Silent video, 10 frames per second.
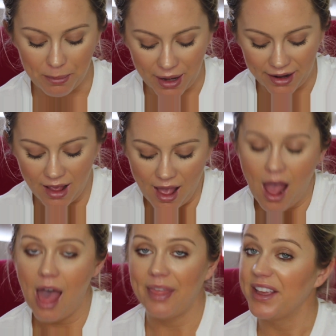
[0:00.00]
But
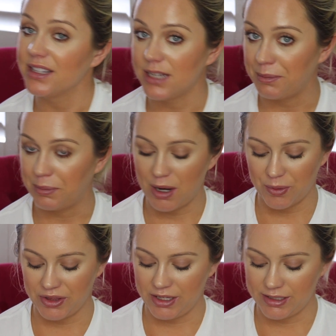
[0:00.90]
I think it's time to
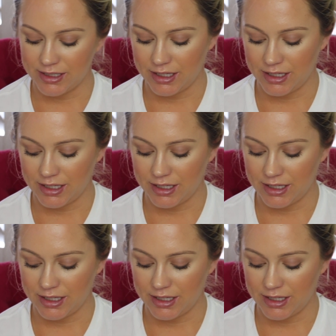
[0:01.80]
part with these